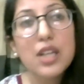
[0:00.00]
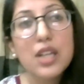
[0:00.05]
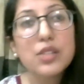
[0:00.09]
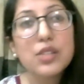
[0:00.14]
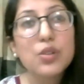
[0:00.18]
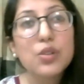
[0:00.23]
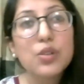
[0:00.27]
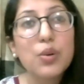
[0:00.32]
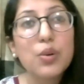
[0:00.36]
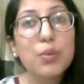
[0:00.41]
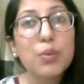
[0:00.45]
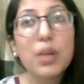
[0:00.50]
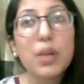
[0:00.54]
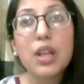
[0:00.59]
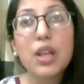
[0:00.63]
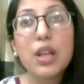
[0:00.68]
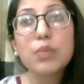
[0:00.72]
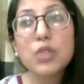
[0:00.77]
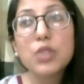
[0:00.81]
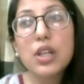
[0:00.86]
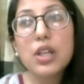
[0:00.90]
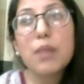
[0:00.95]
So
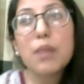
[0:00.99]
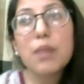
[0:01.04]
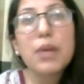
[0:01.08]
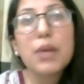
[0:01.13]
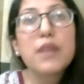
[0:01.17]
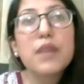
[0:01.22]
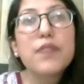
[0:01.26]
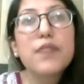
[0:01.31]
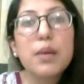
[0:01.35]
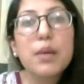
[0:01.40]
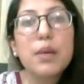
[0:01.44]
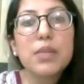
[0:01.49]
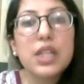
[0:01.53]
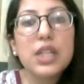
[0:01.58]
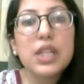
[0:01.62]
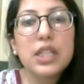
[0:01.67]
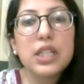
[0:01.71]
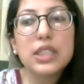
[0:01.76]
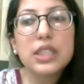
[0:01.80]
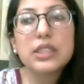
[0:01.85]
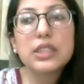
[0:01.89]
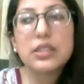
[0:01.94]
alhamdulillah, my family
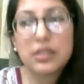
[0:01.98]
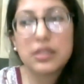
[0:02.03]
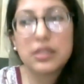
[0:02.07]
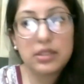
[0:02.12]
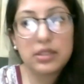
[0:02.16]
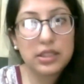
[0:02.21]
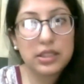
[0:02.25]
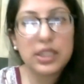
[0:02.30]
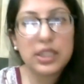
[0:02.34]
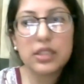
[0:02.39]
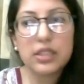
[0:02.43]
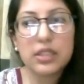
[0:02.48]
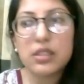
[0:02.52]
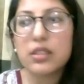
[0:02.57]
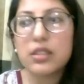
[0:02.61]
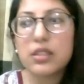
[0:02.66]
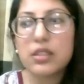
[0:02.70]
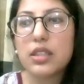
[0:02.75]
is still